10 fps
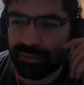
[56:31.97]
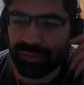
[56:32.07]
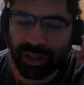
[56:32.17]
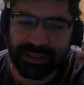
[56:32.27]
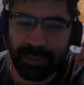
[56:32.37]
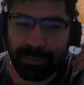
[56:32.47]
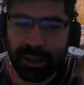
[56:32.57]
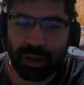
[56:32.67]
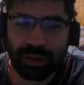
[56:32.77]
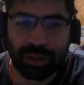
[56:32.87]
For example,
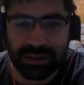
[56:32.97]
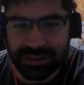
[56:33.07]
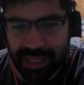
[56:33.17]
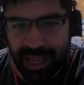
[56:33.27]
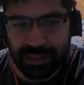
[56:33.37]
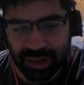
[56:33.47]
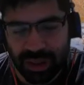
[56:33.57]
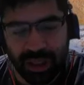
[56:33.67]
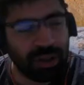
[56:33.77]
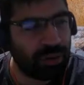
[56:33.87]
dot slash
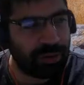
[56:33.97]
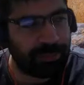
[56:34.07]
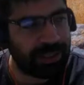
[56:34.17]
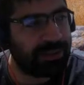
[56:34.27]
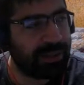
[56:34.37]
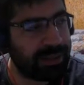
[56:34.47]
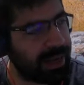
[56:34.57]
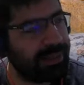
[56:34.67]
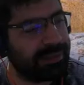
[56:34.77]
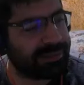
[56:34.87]
could be in
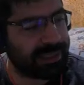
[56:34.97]
deny list,